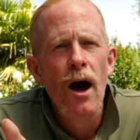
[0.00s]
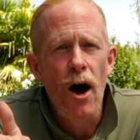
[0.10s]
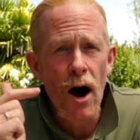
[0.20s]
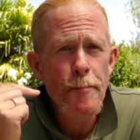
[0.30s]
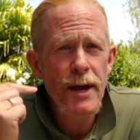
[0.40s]

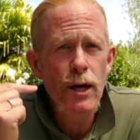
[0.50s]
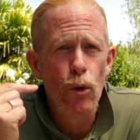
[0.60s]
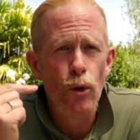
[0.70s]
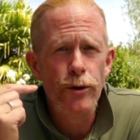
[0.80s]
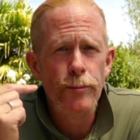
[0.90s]
I'm Benny
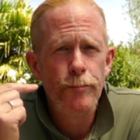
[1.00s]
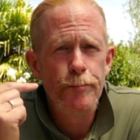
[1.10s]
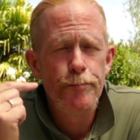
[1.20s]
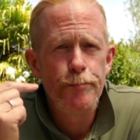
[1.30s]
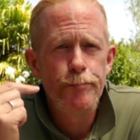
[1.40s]
Ward,
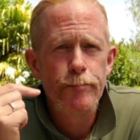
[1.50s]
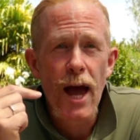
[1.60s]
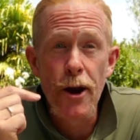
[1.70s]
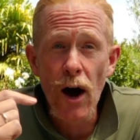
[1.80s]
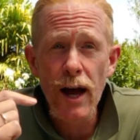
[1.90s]

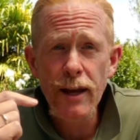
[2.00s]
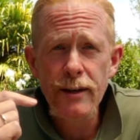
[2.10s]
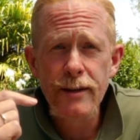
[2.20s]
and I